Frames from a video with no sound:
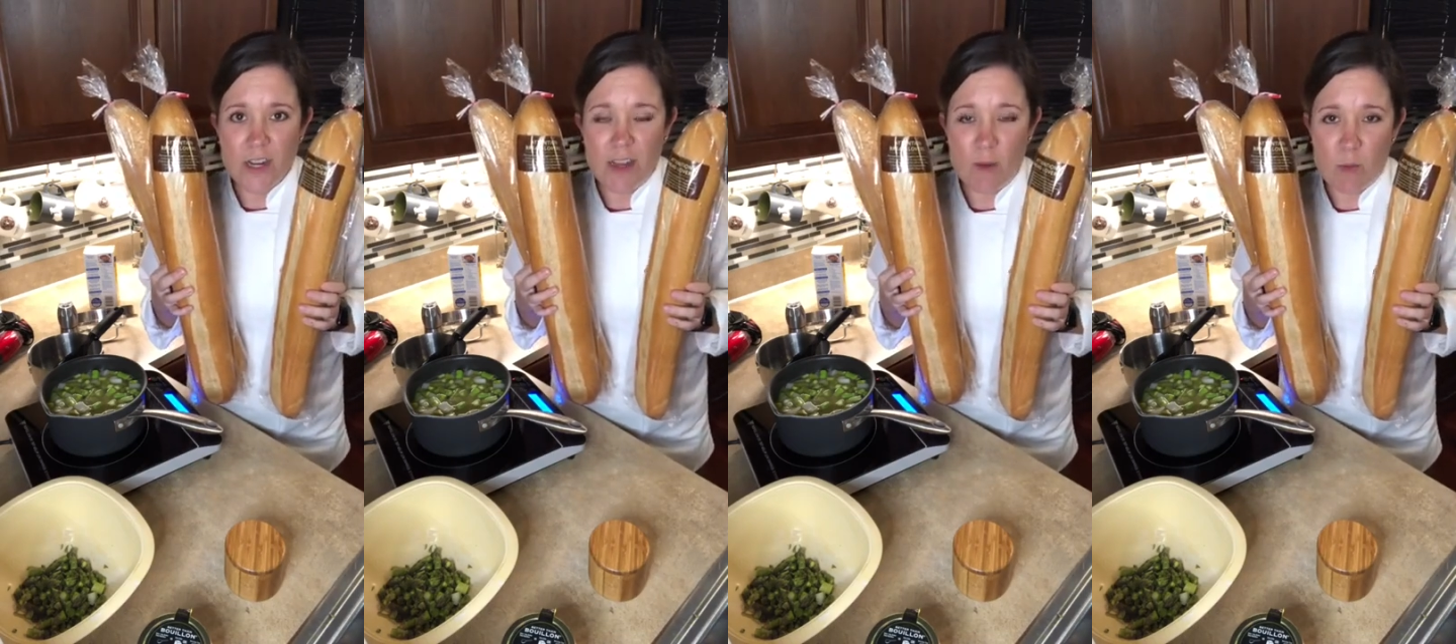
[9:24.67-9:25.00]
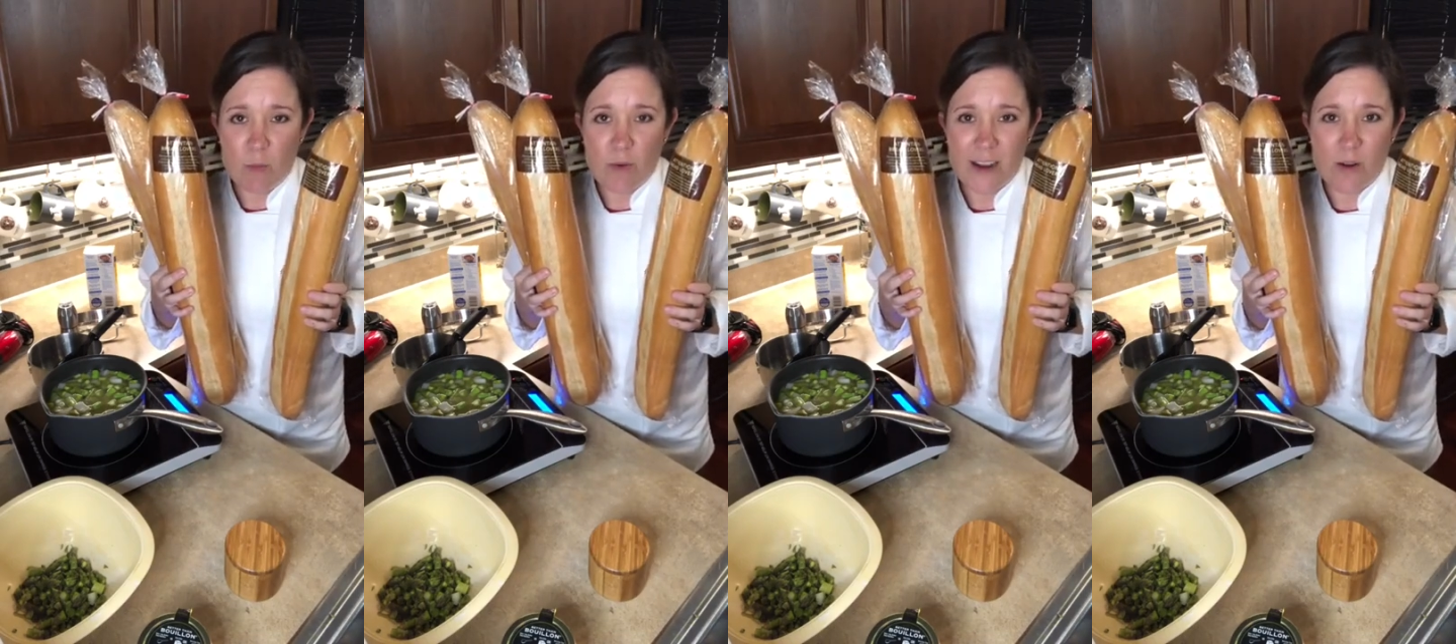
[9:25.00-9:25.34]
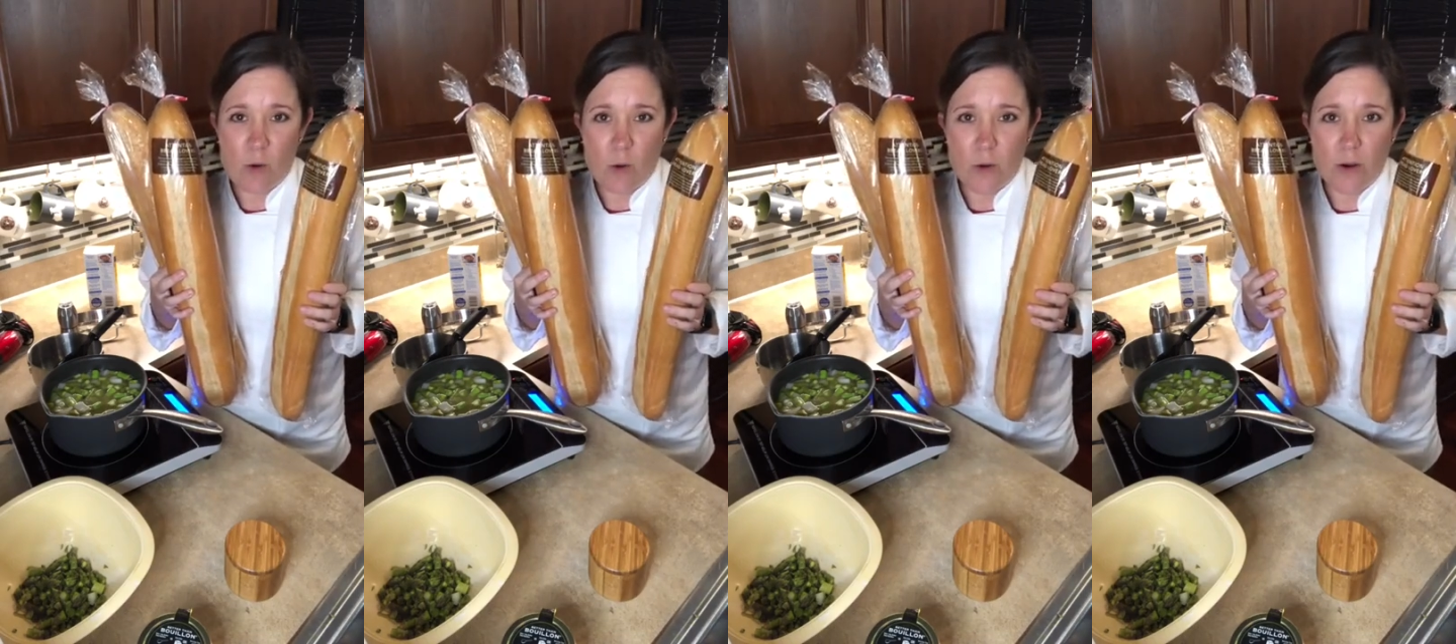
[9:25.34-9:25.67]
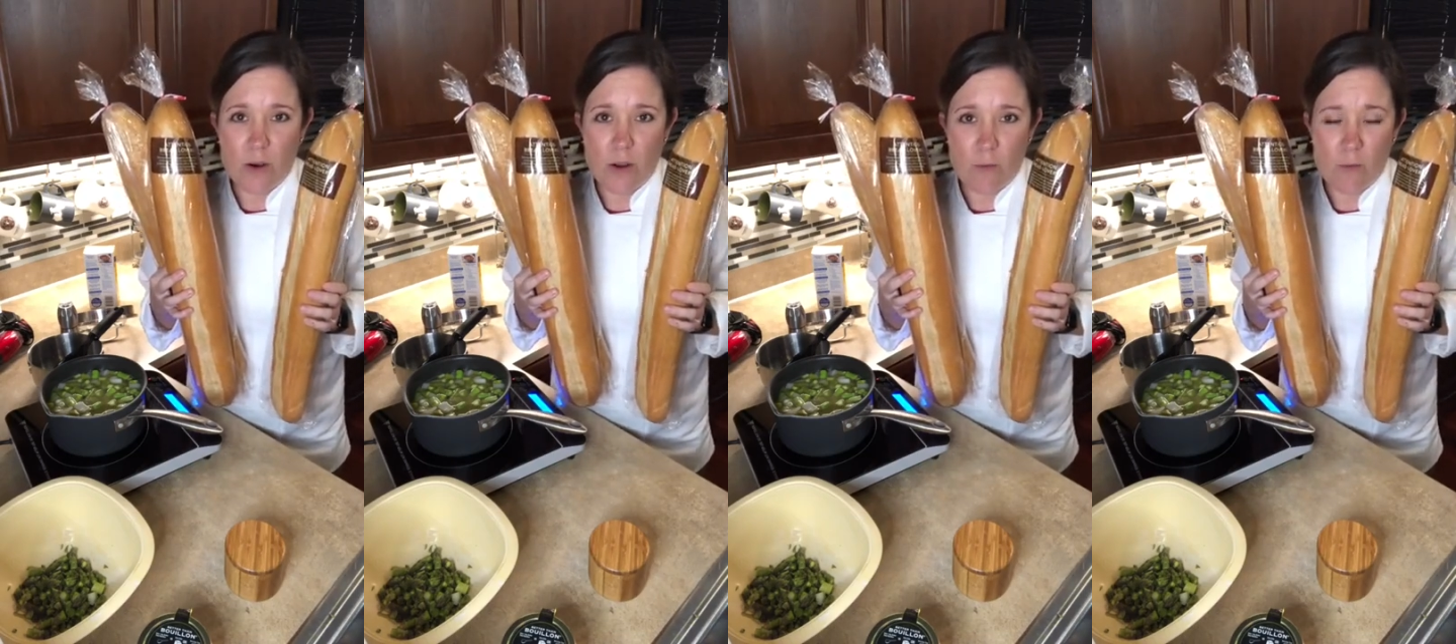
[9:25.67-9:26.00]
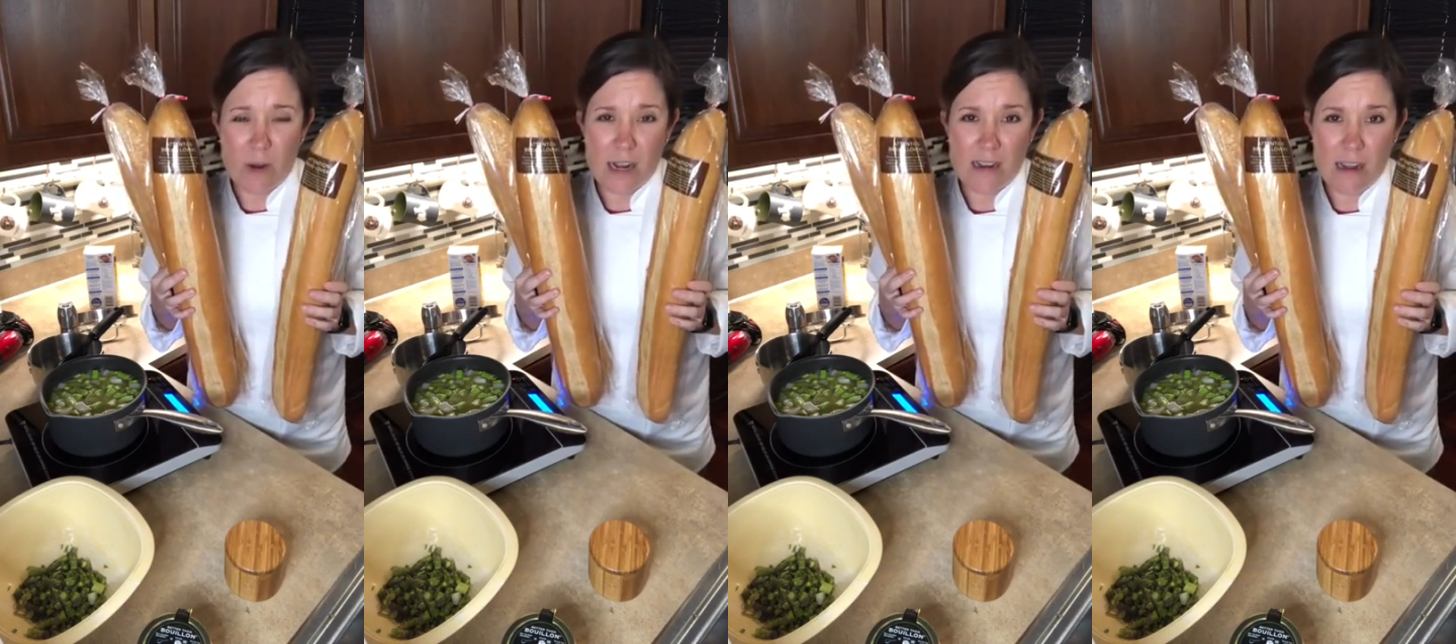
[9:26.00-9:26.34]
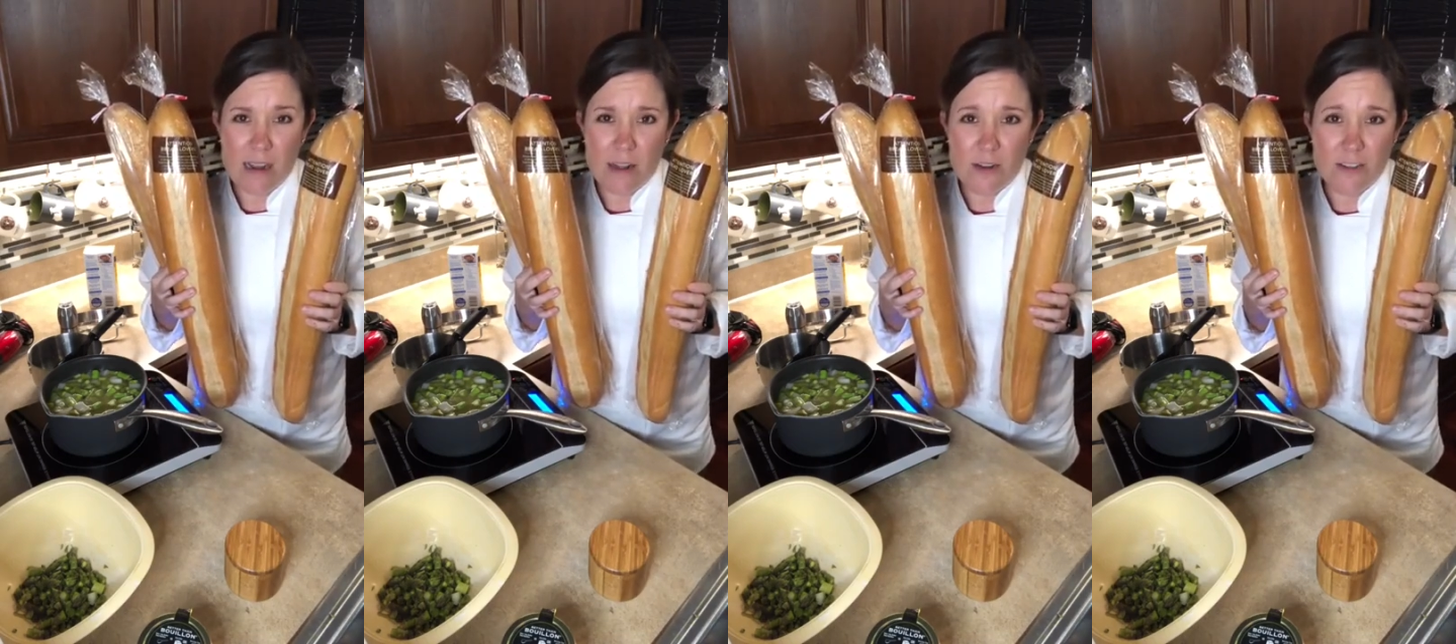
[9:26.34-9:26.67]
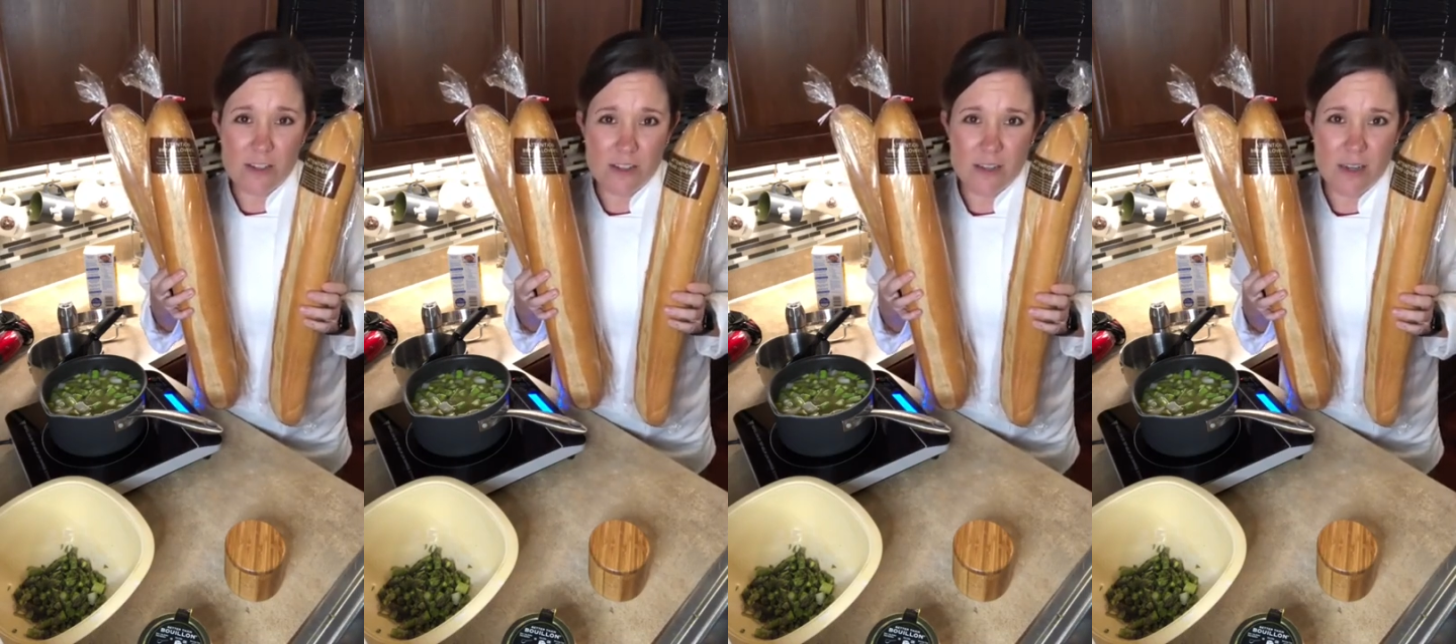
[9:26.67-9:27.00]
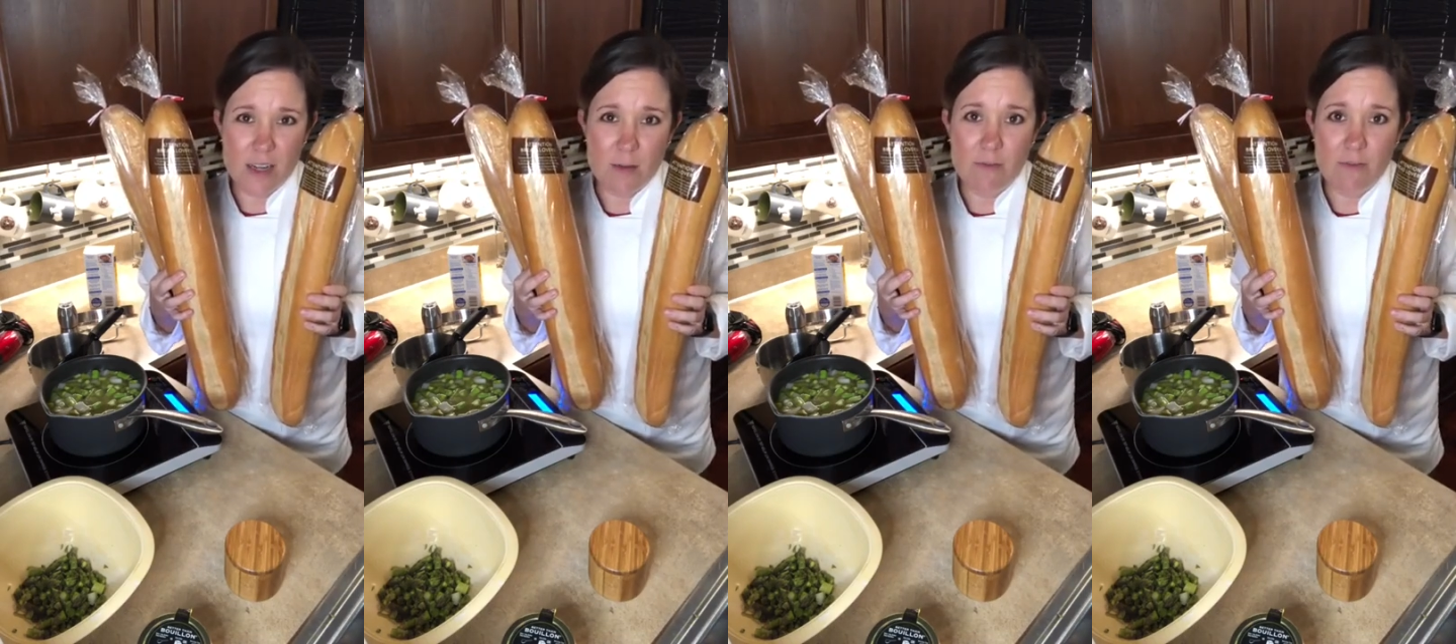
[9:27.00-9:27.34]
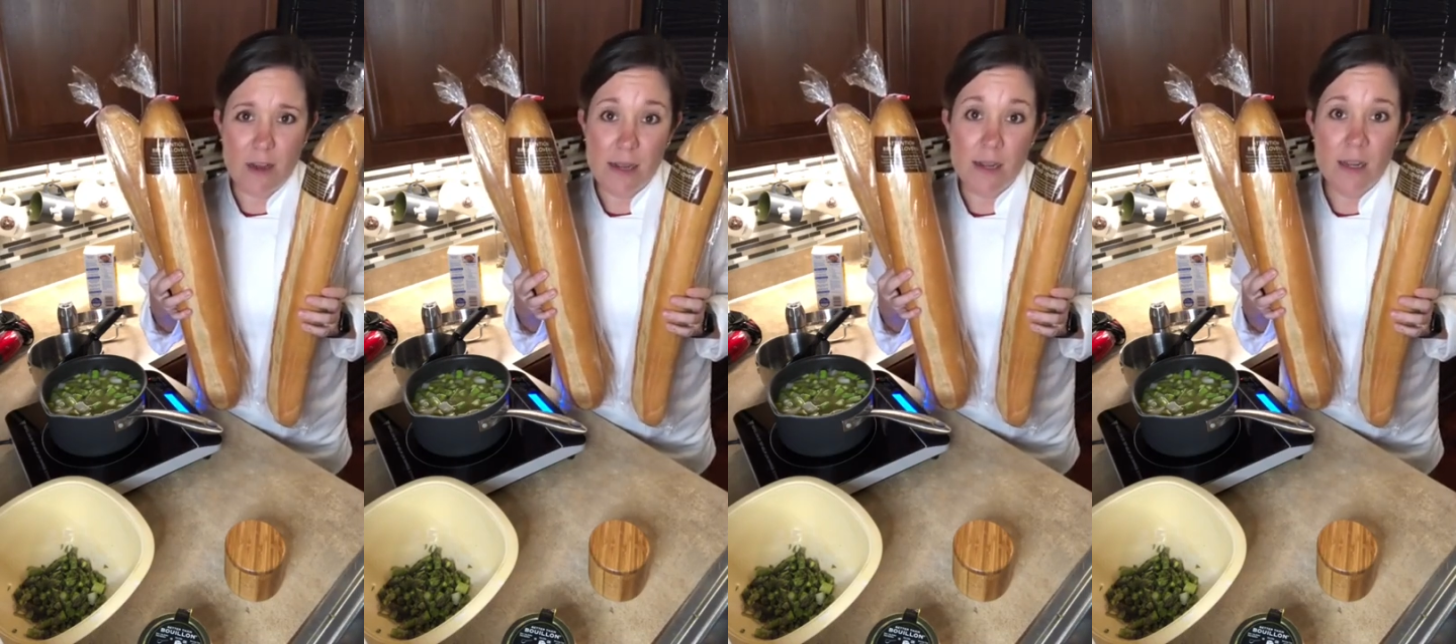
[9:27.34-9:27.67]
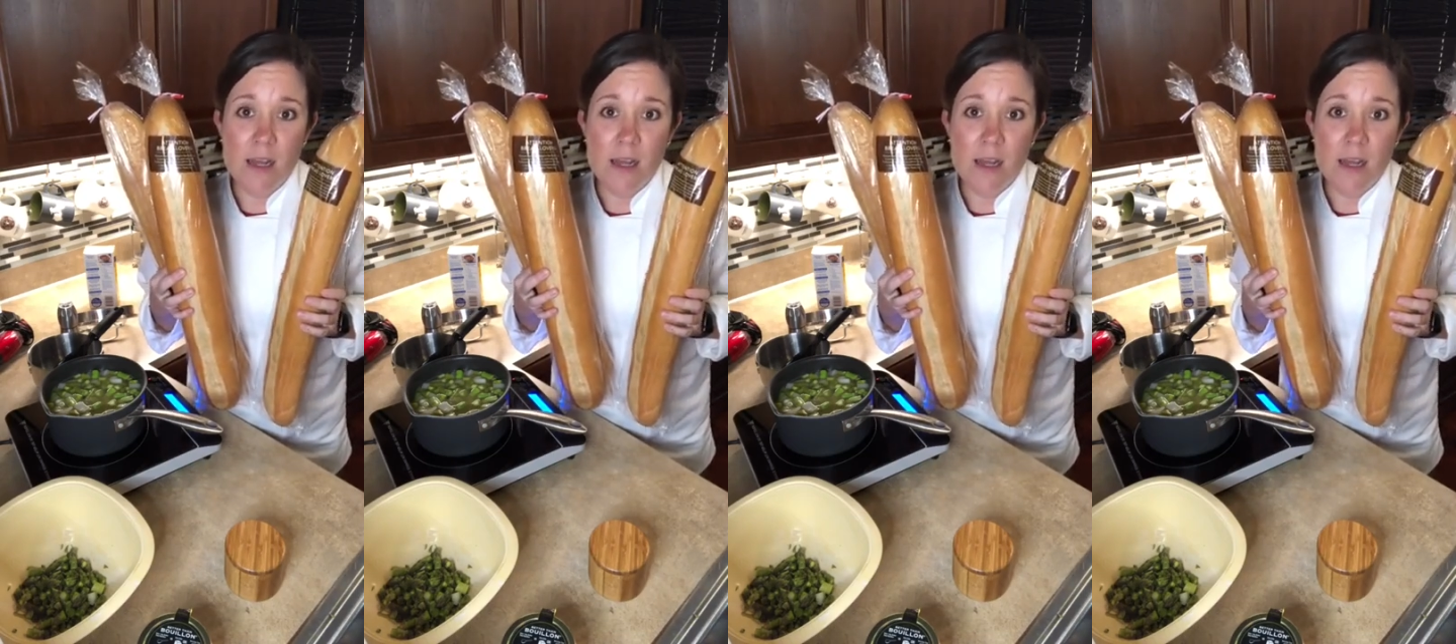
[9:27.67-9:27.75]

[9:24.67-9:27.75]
Now I'm a bread hoarder. And when I die, they're just going to come find